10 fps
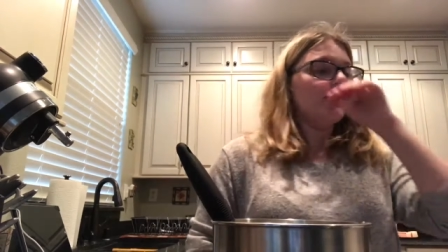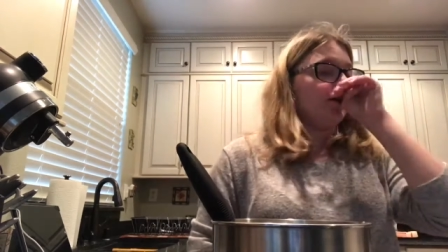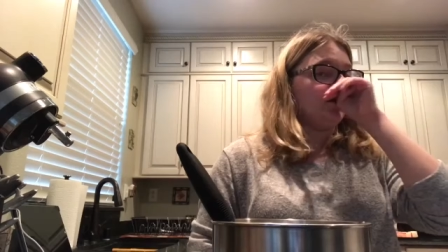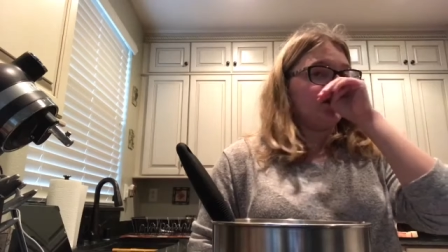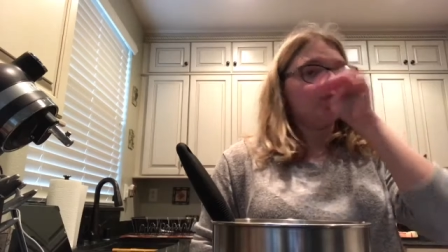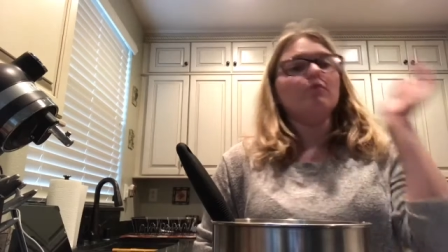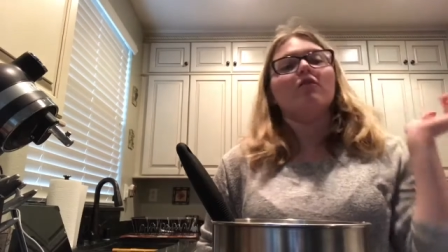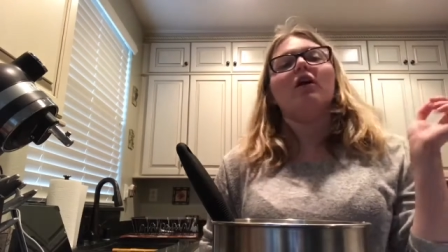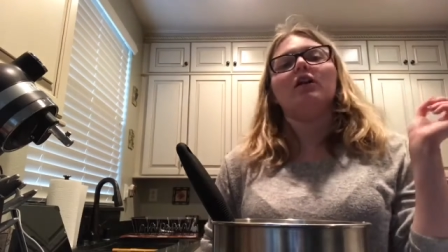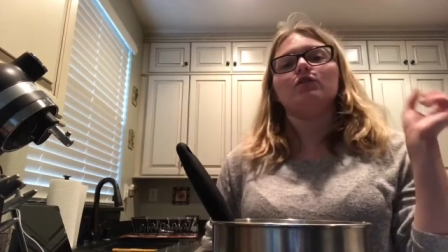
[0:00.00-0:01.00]
and then you're going to move
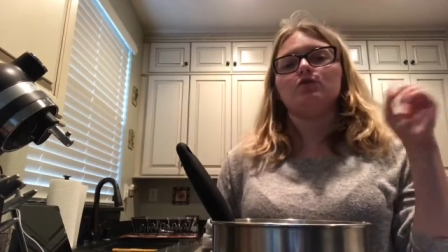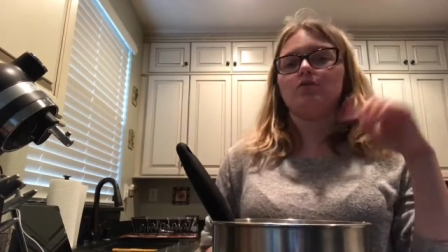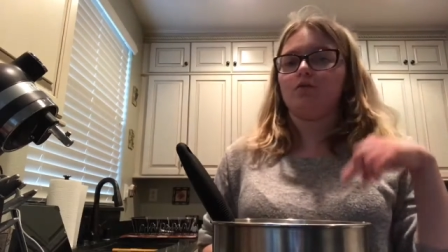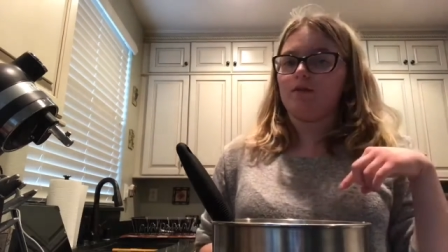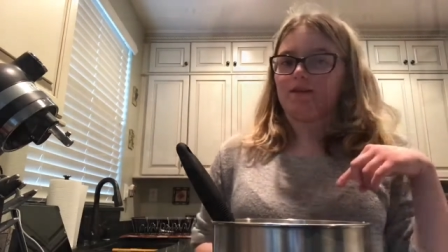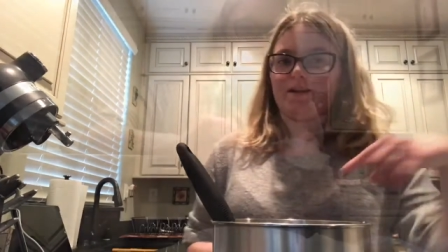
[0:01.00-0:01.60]
on to the